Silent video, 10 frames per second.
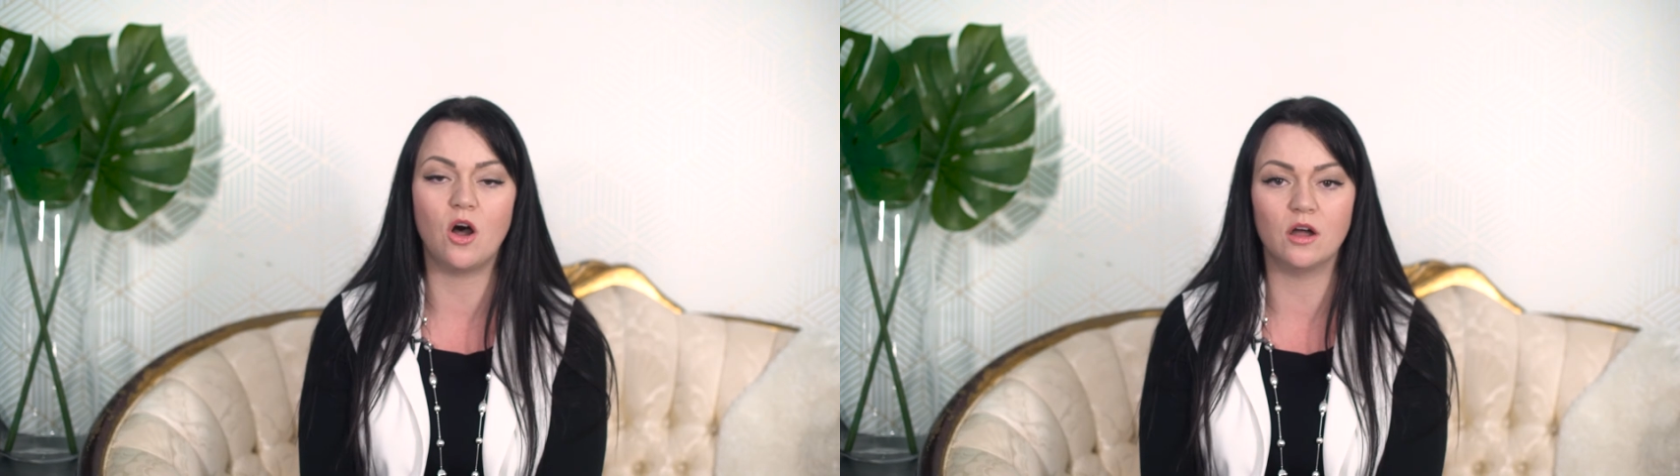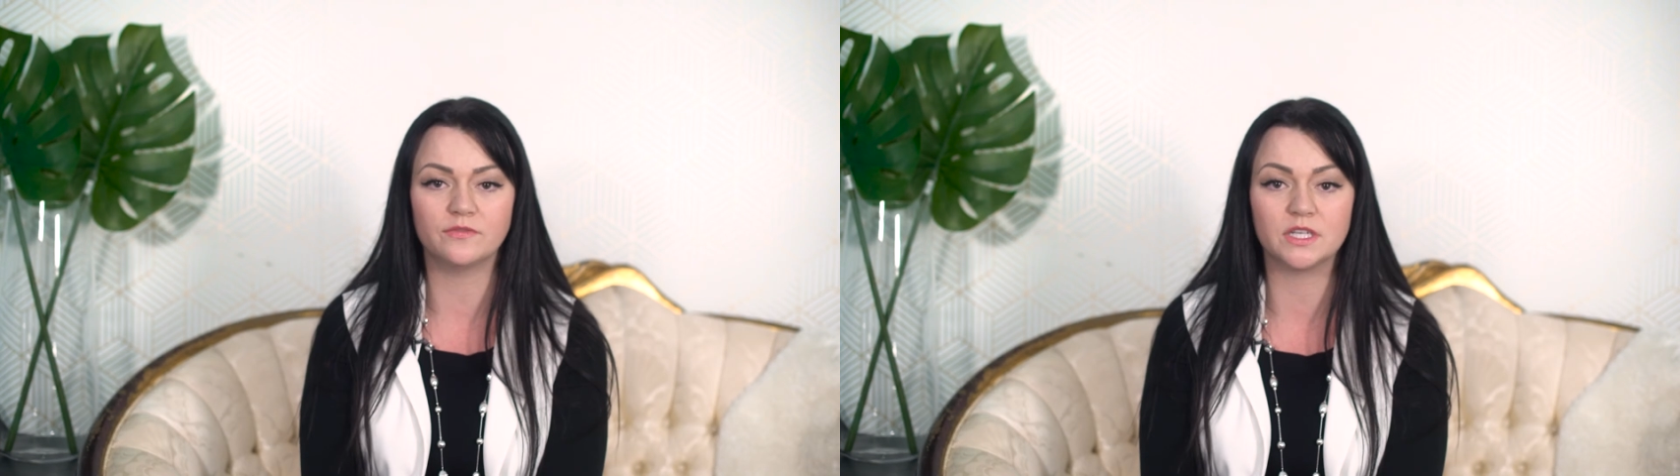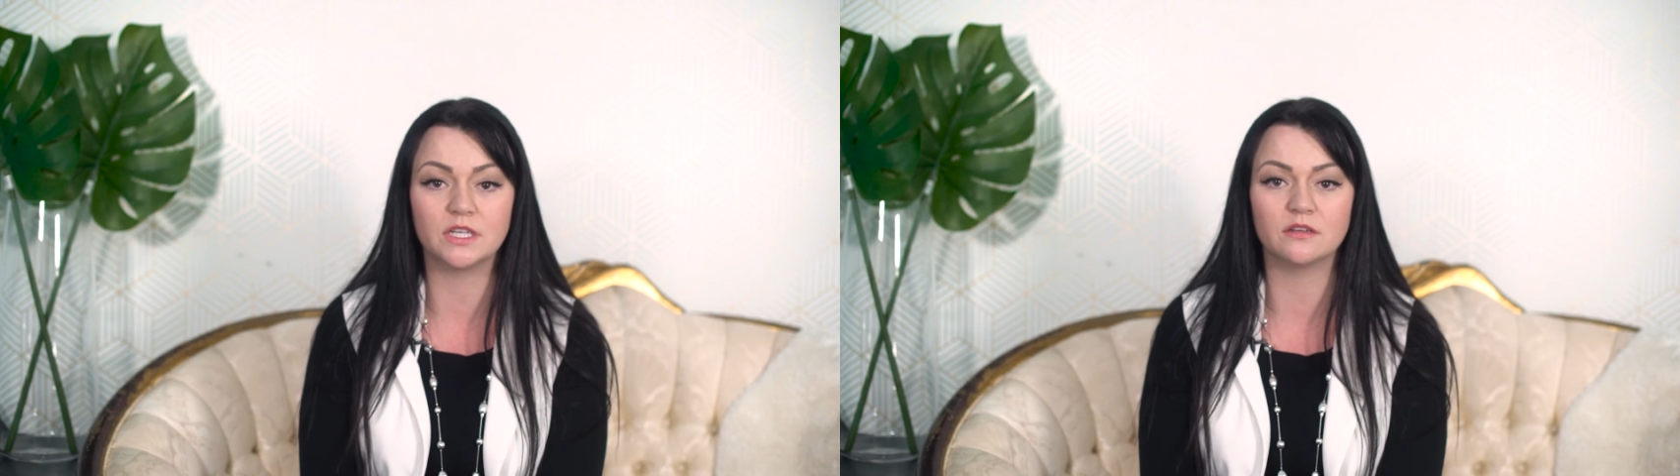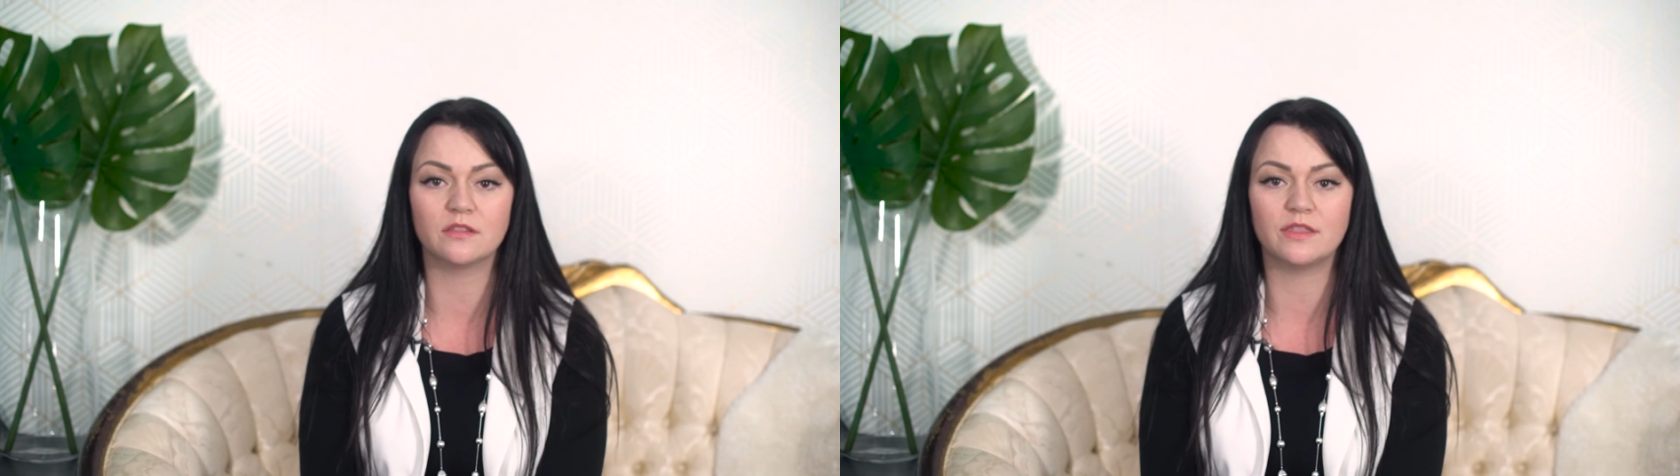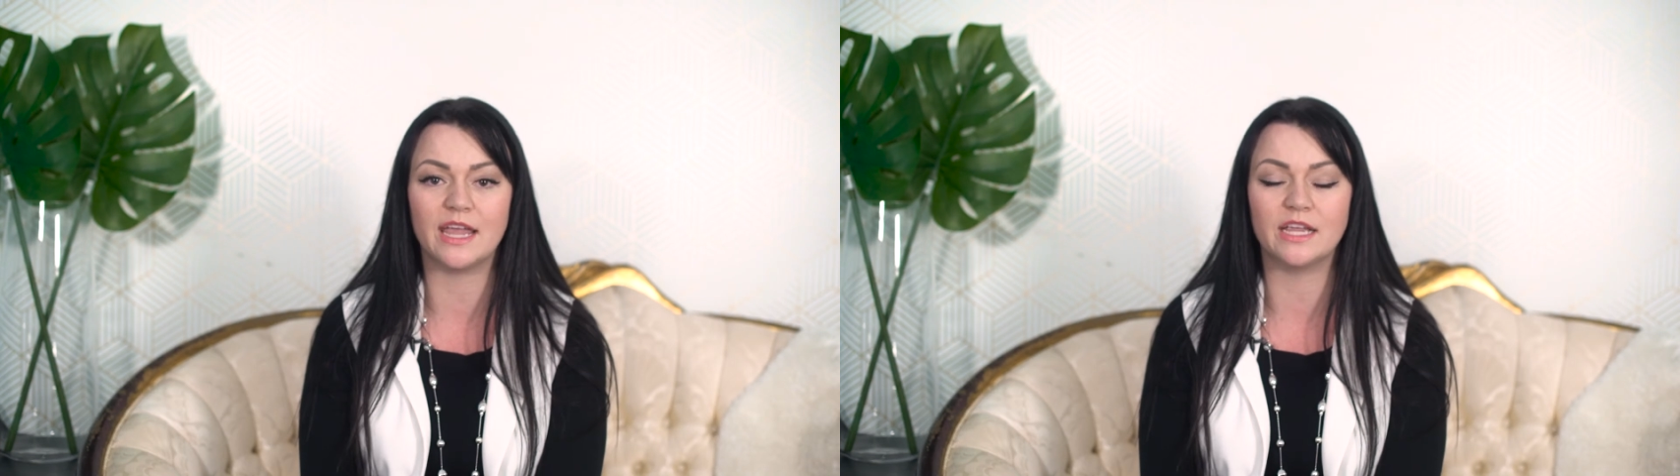often
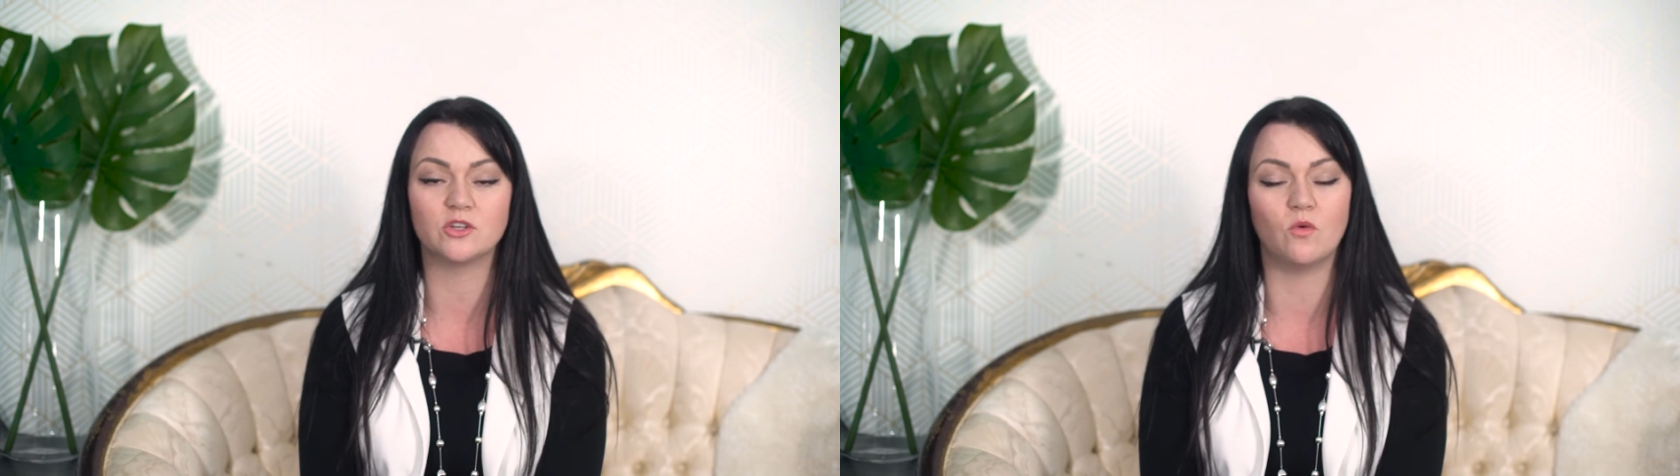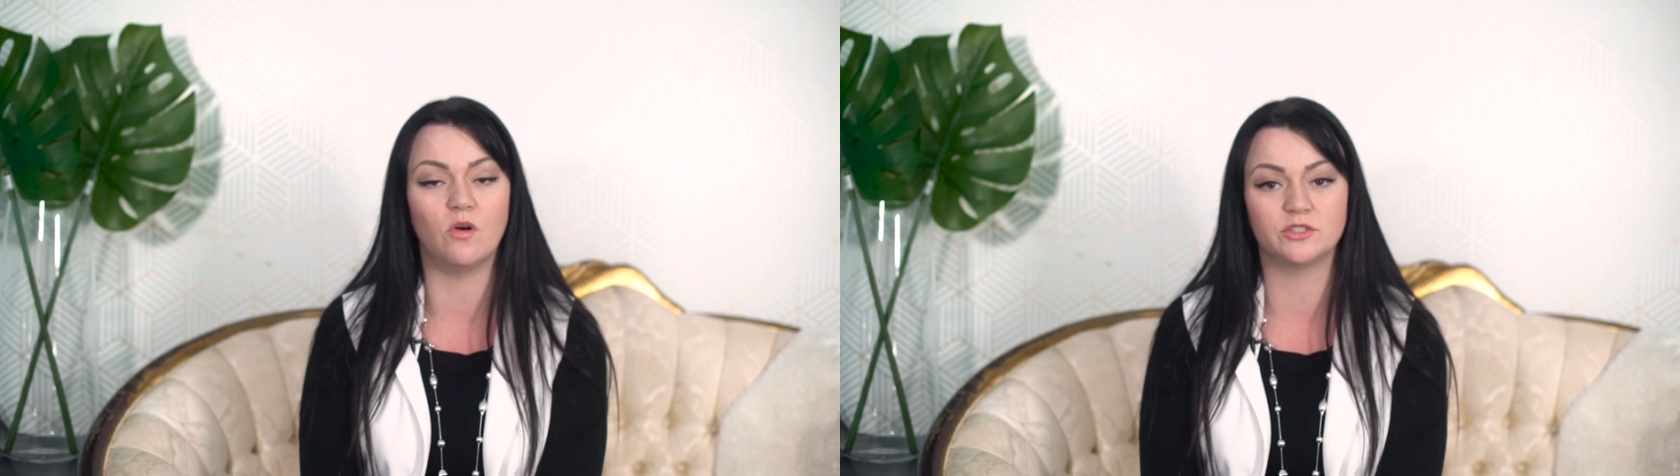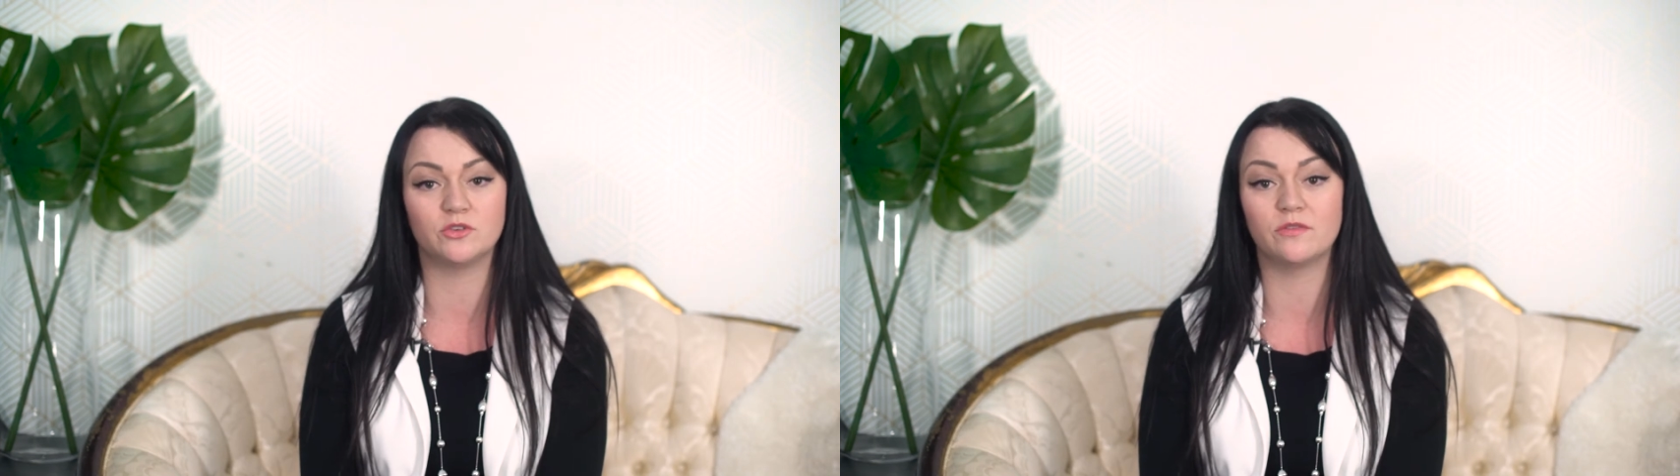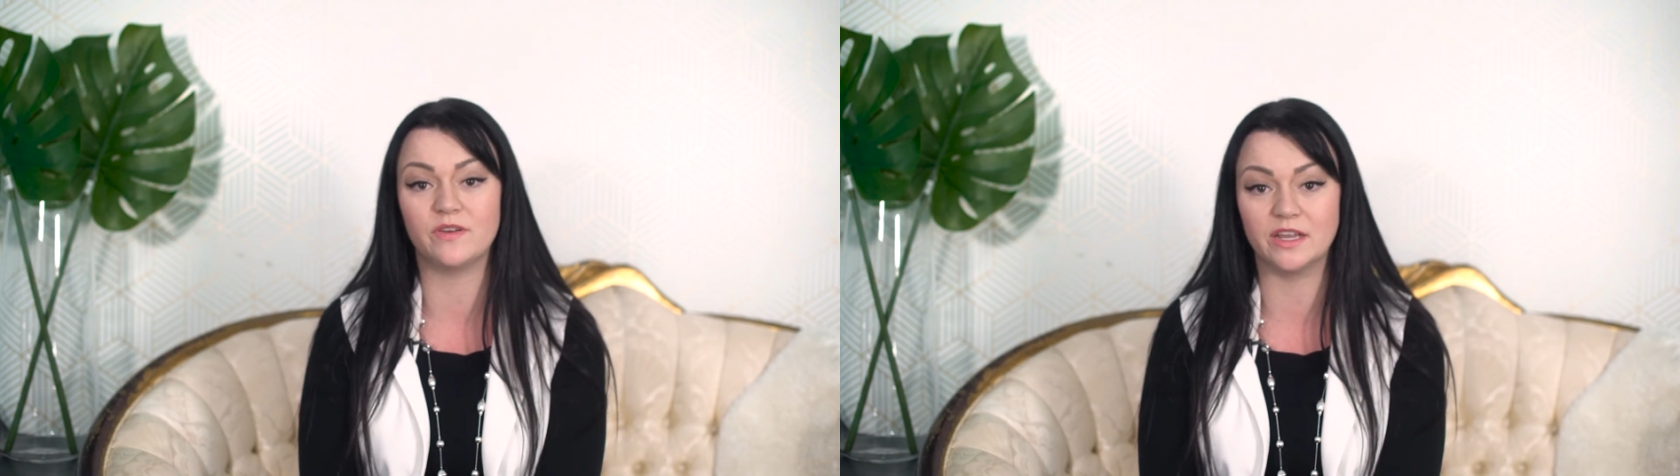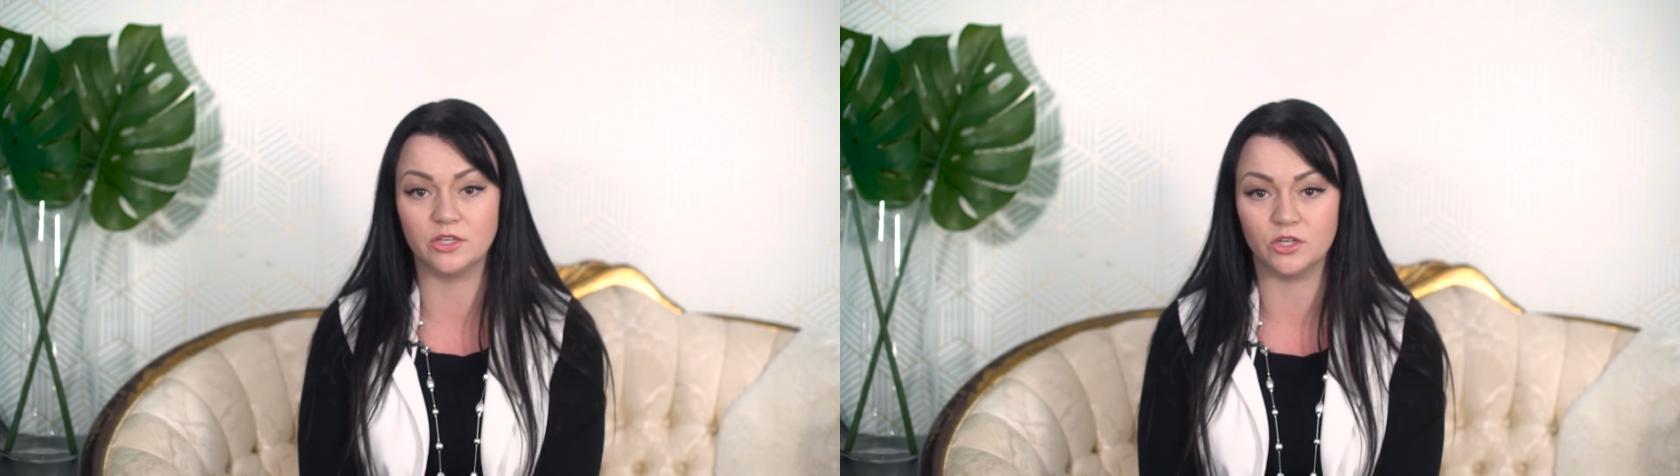they don't want to
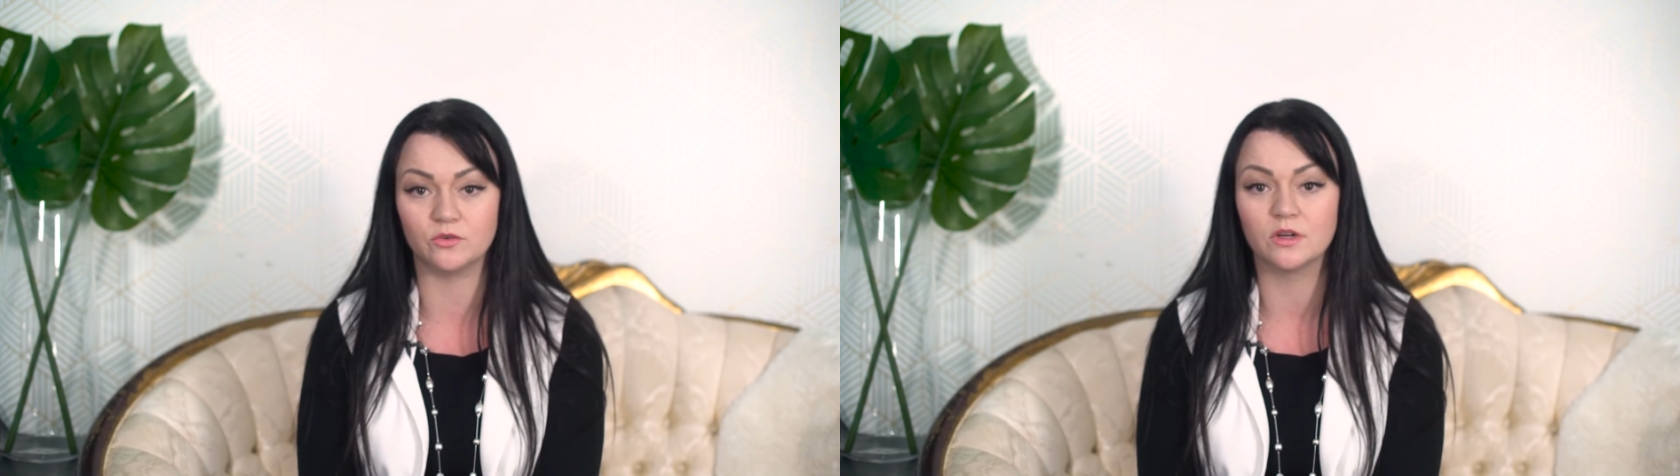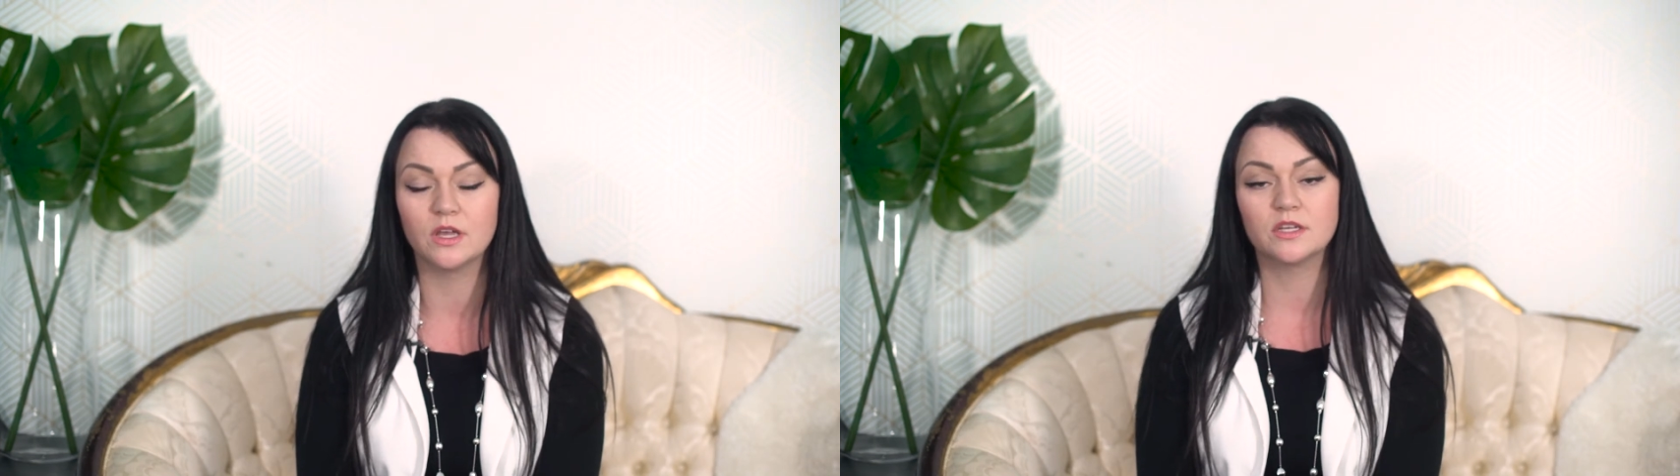offend you.